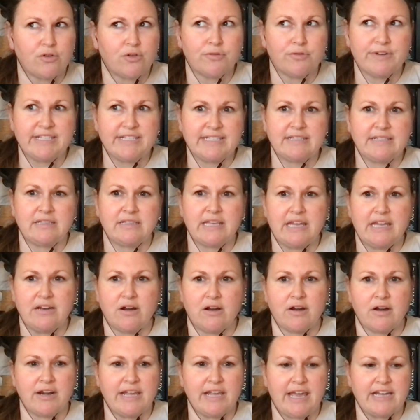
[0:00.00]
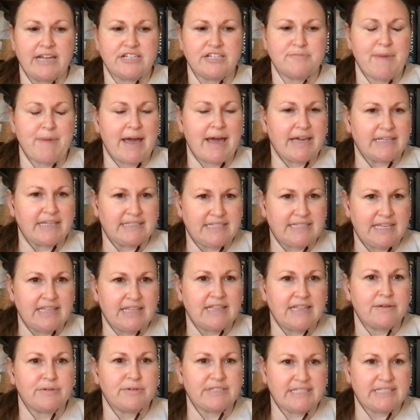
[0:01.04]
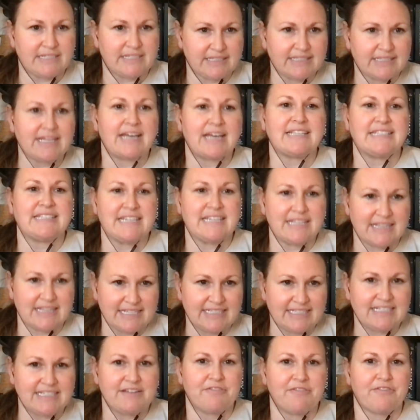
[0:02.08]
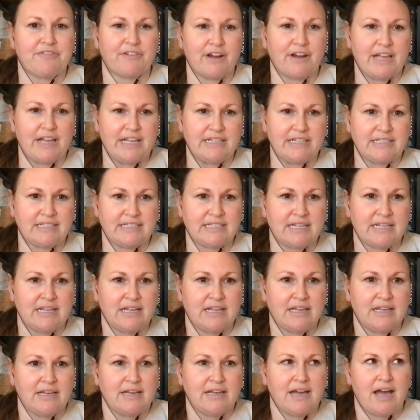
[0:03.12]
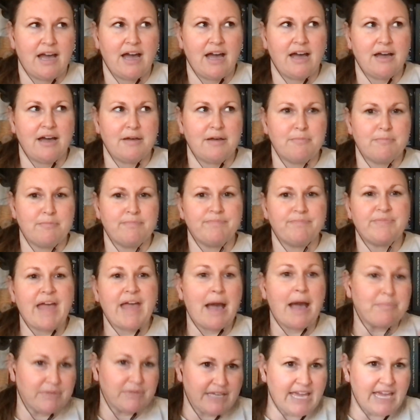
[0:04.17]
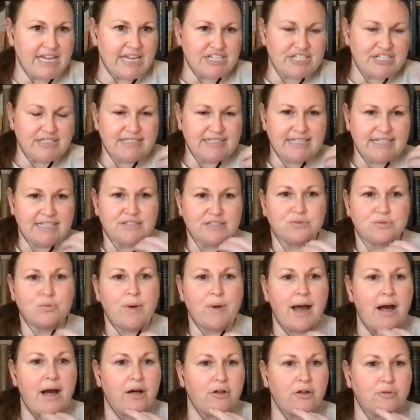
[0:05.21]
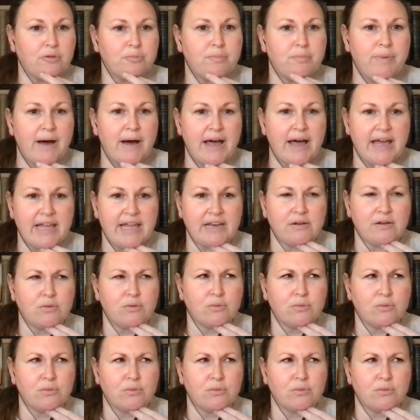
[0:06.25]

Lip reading: recently in RDH magazine that was discussing the different applications as well. But yeah.